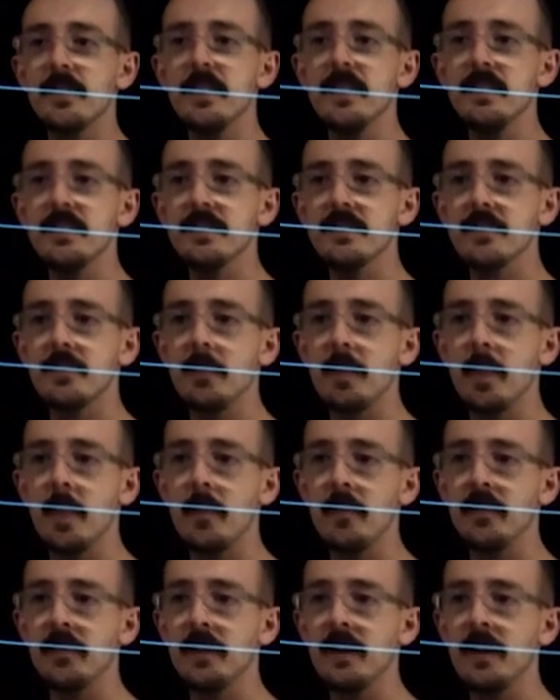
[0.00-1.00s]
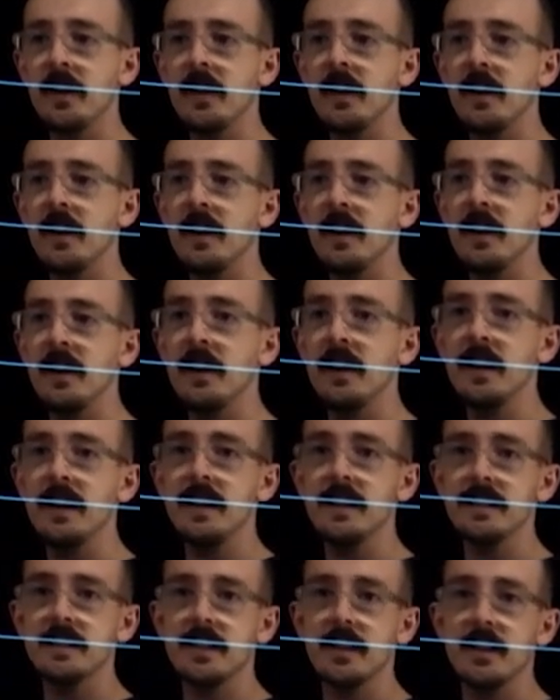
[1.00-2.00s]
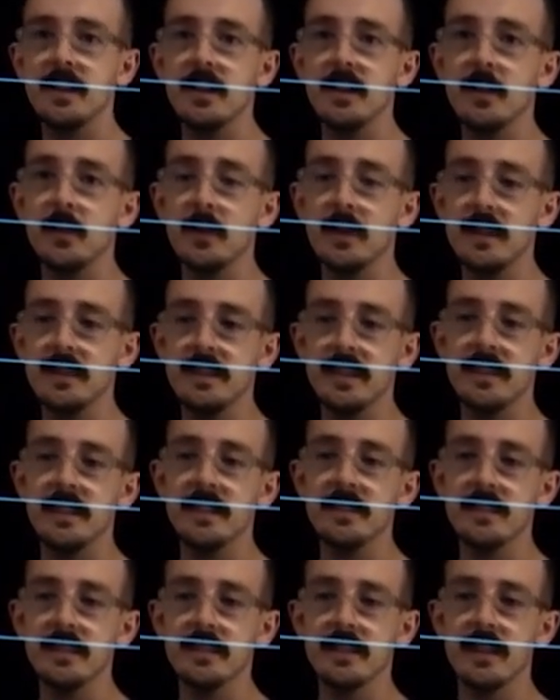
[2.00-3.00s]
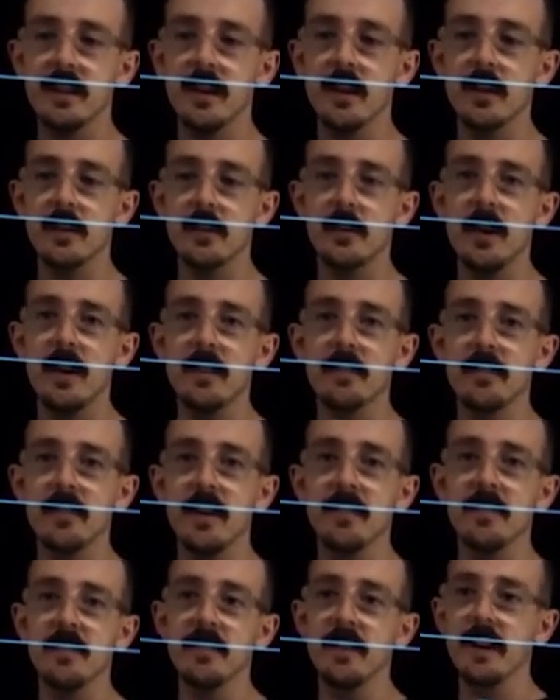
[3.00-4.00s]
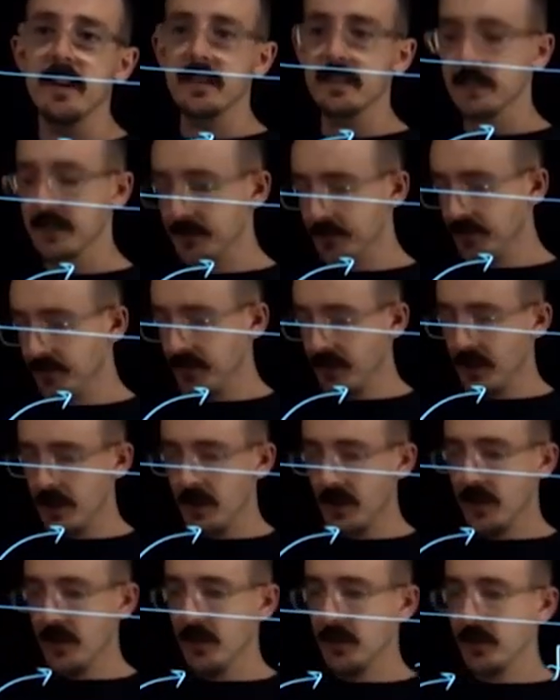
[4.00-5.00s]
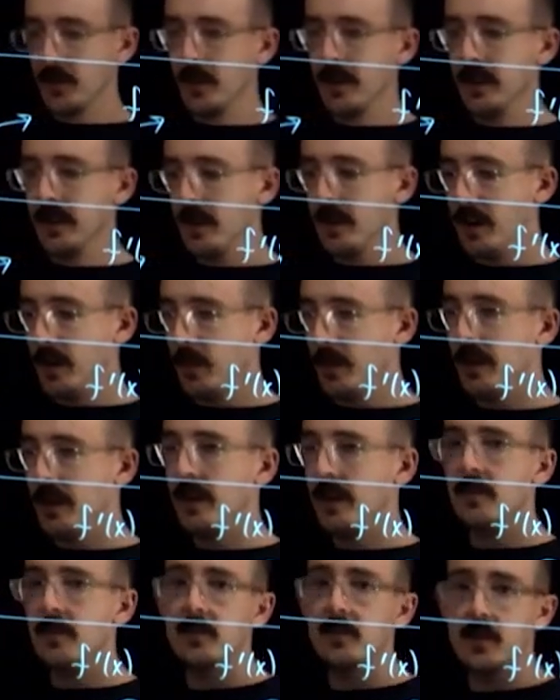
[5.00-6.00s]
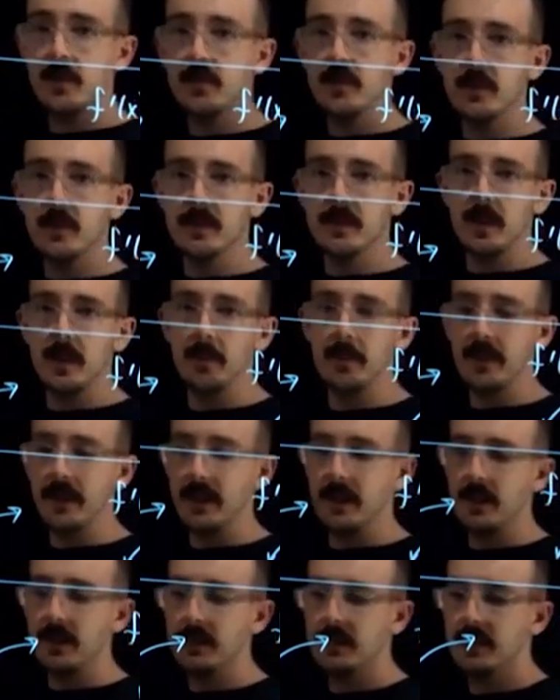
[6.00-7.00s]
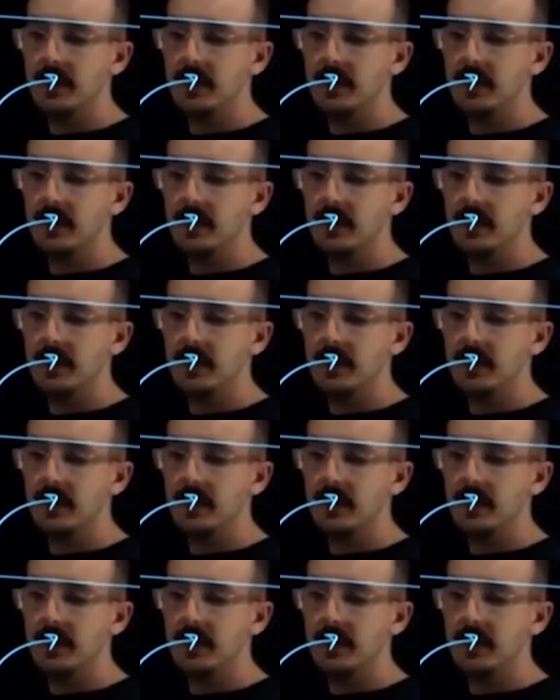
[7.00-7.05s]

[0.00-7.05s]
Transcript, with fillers: So this is, we're going to say this is the uh, graph of f of x. So what I, I want to review something here.